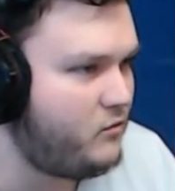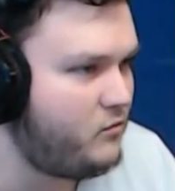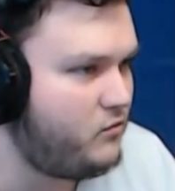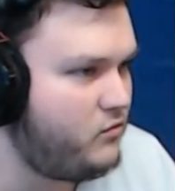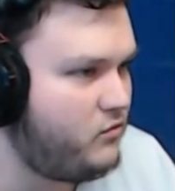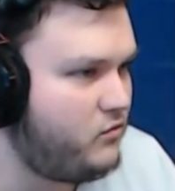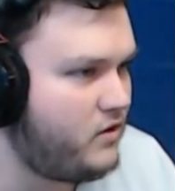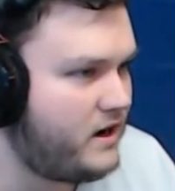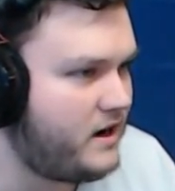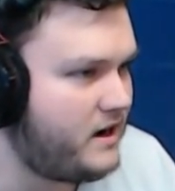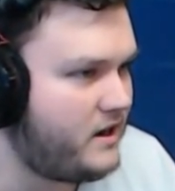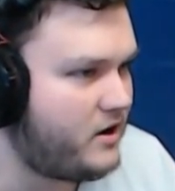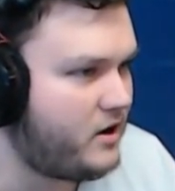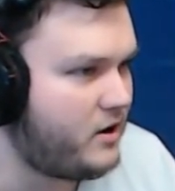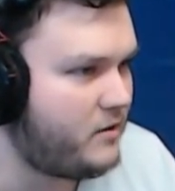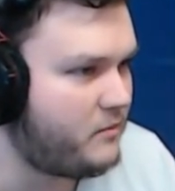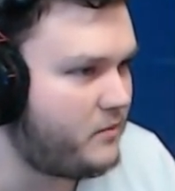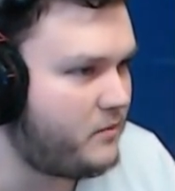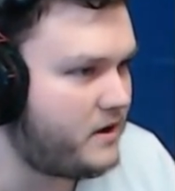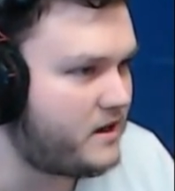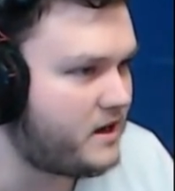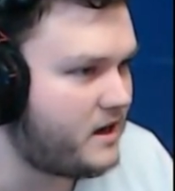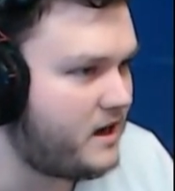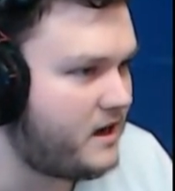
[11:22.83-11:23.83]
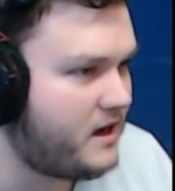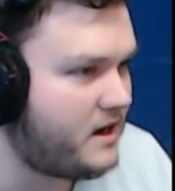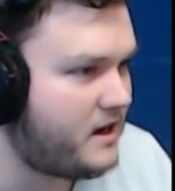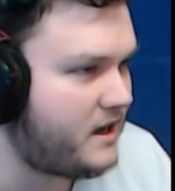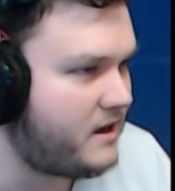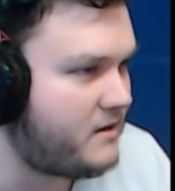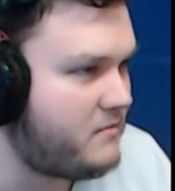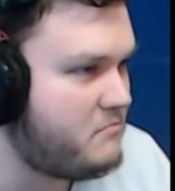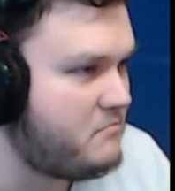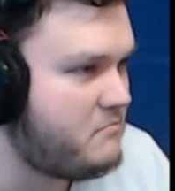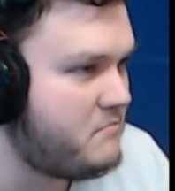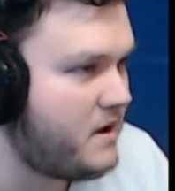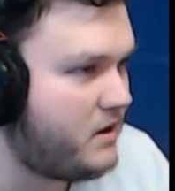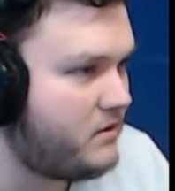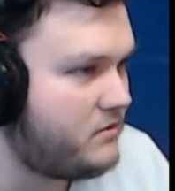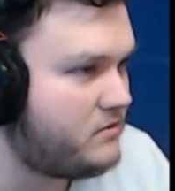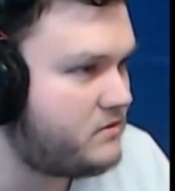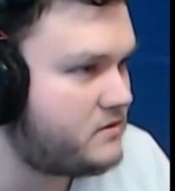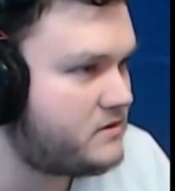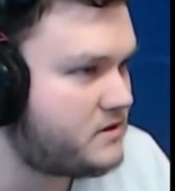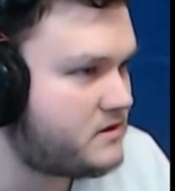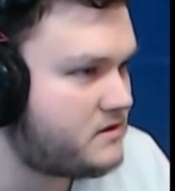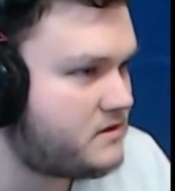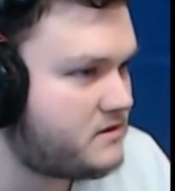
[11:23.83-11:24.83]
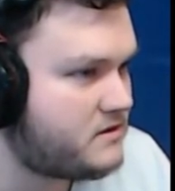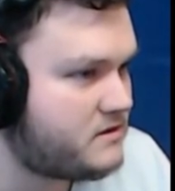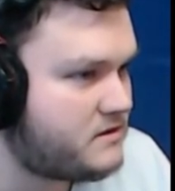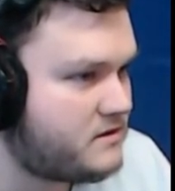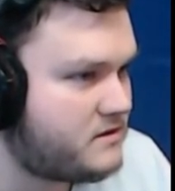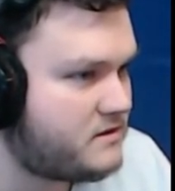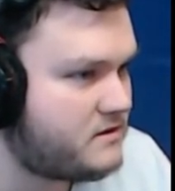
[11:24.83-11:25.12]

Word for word: I really hope we can't, like, melt...